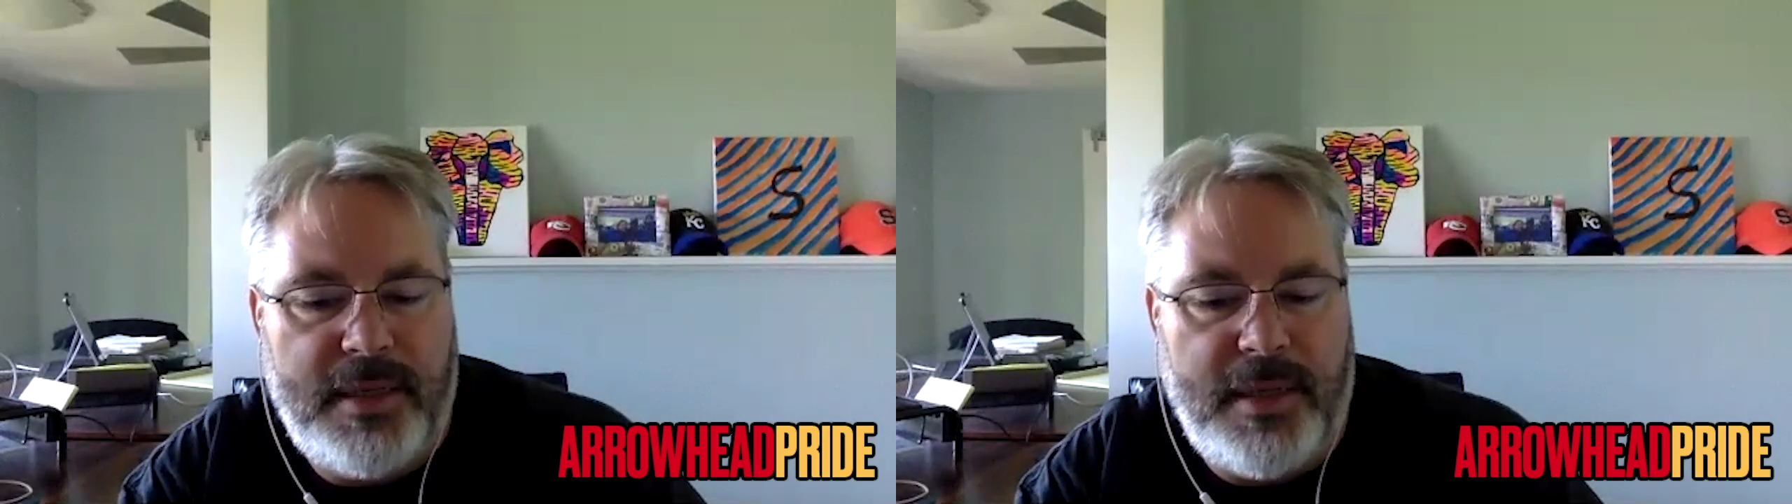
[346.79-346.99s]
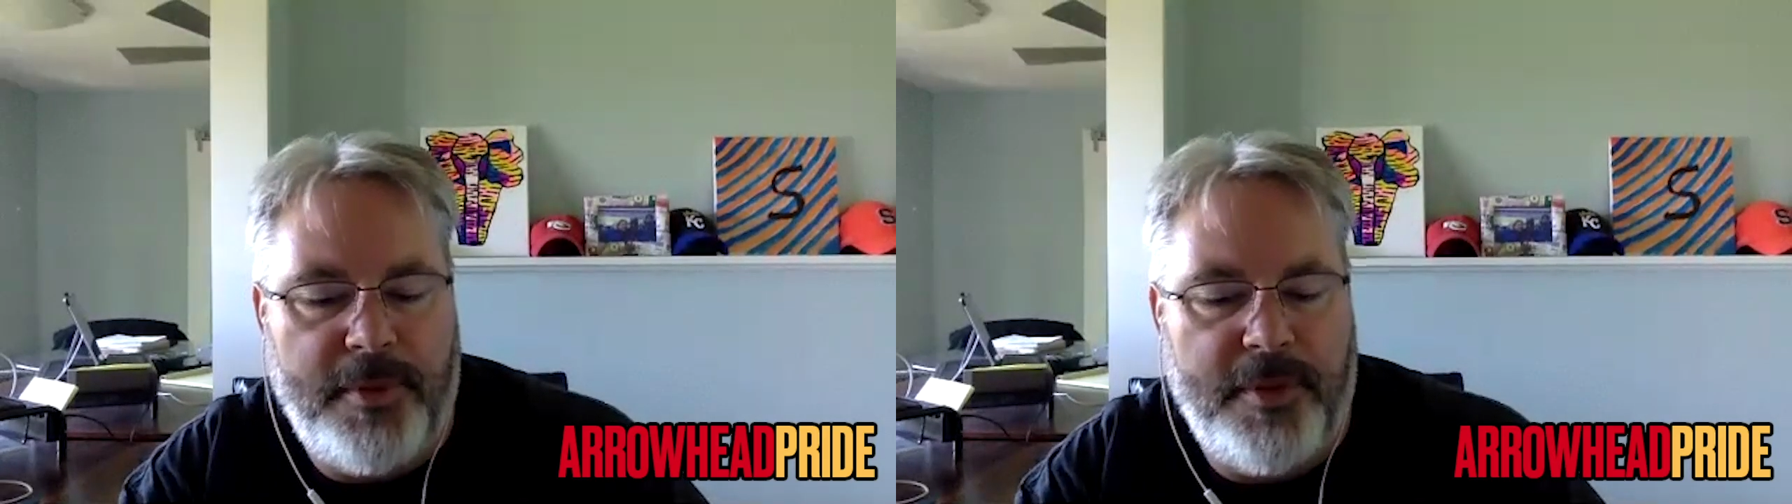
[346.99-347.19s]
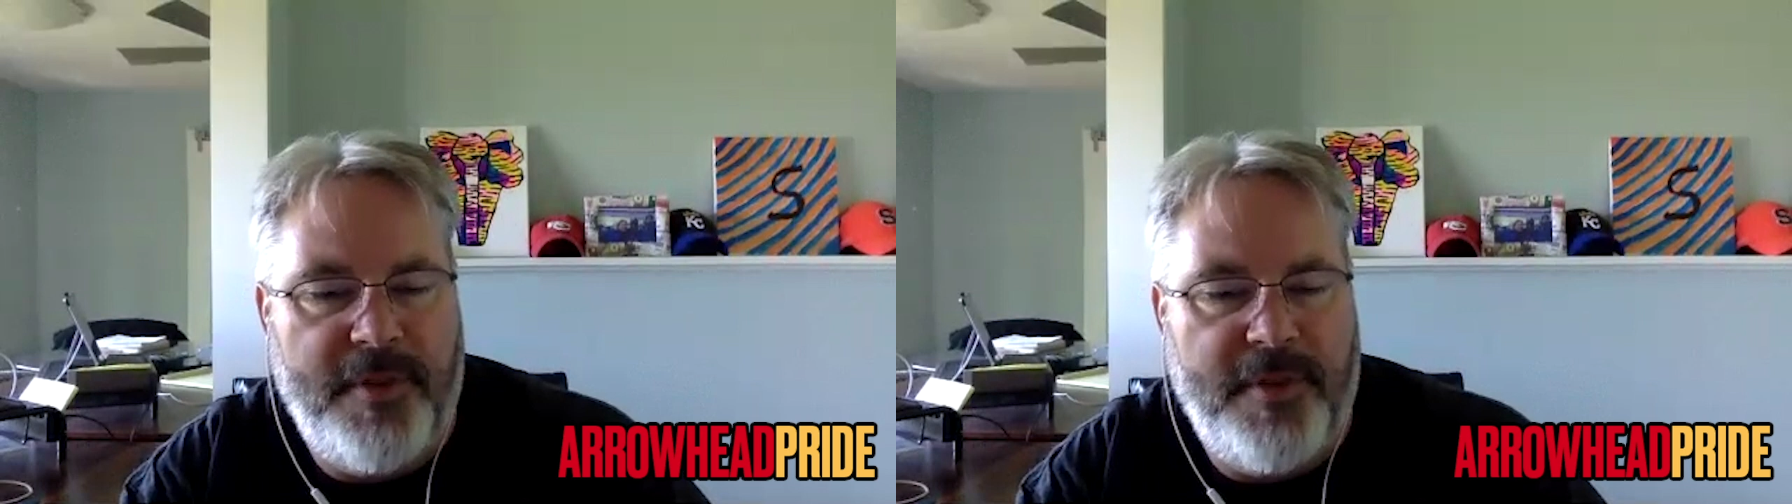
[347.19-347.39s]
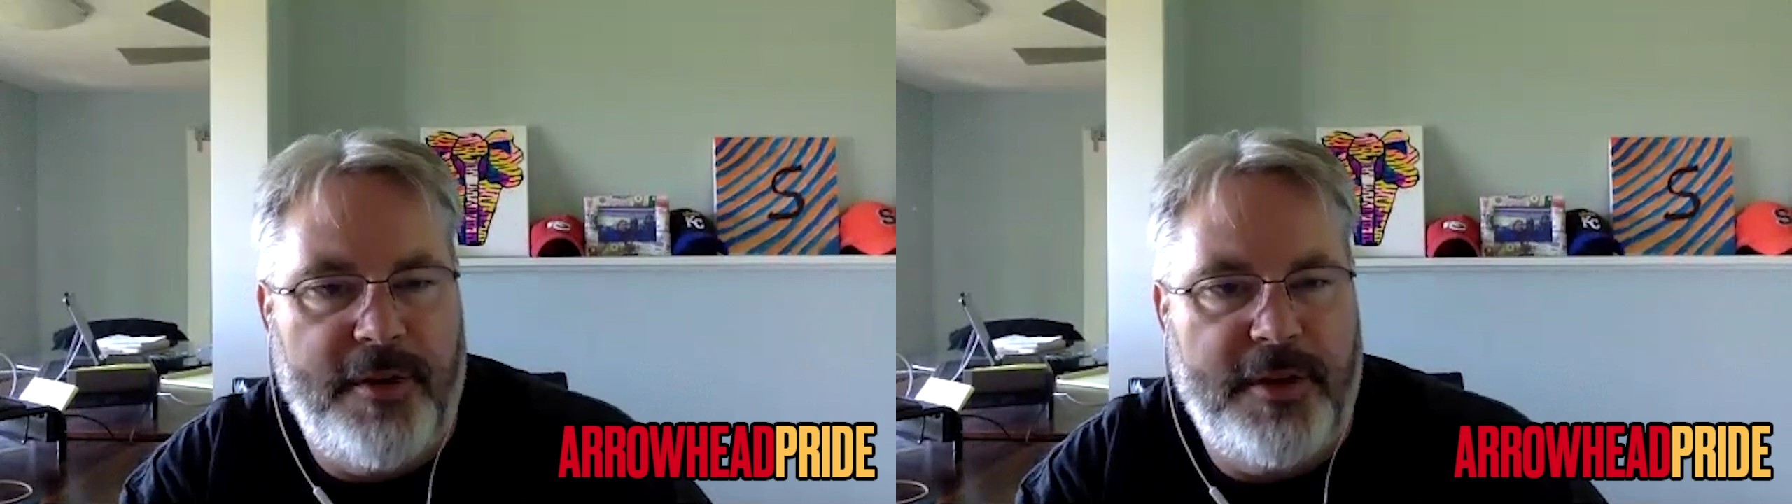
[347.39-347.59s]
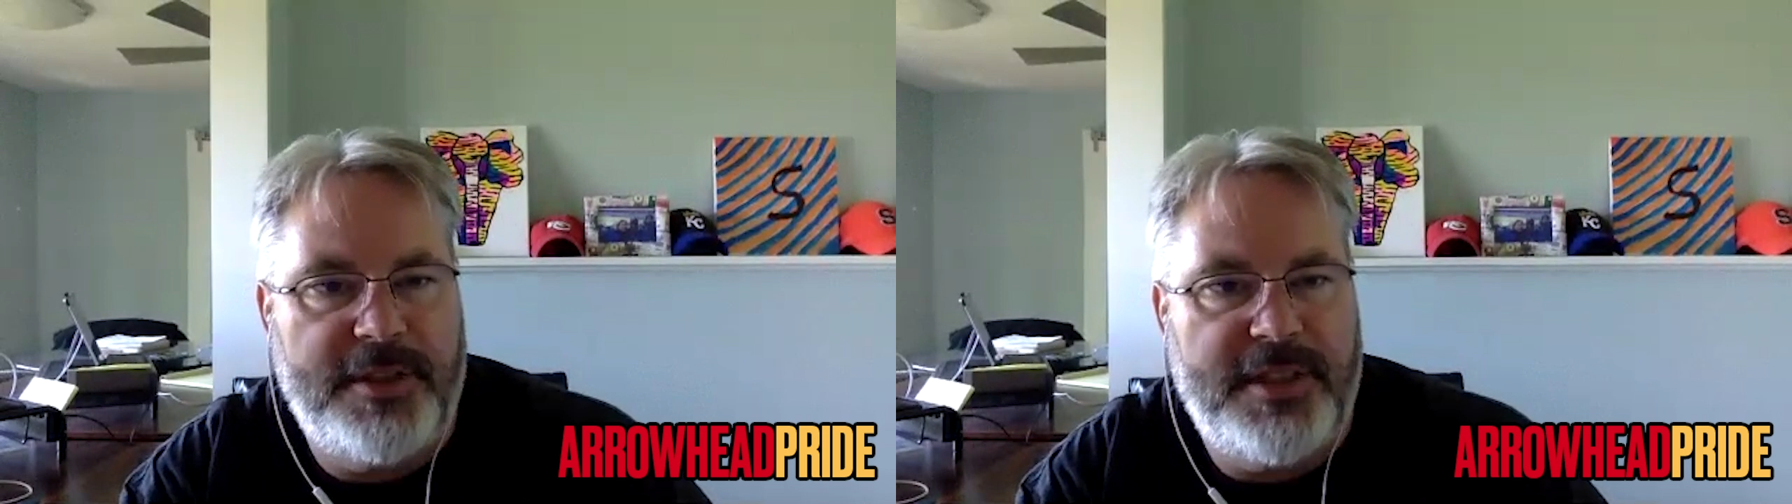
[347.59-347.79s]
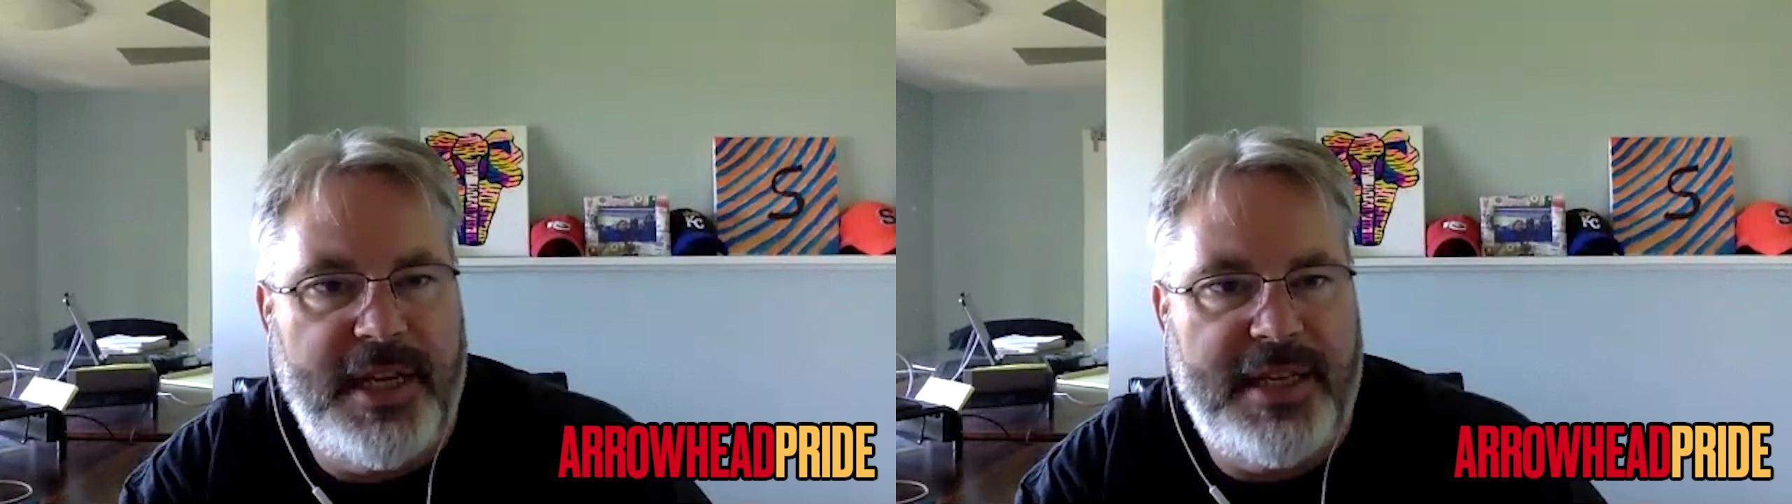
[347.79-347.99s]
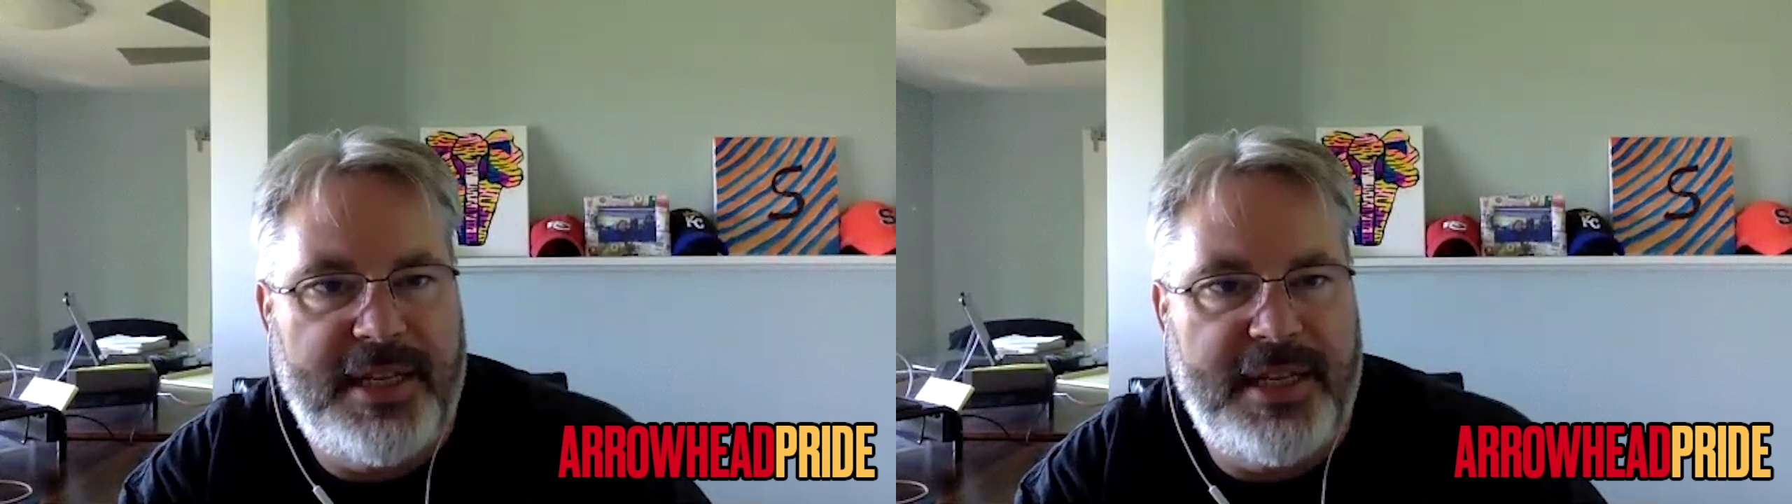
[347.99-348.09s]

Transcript: couple of the veterans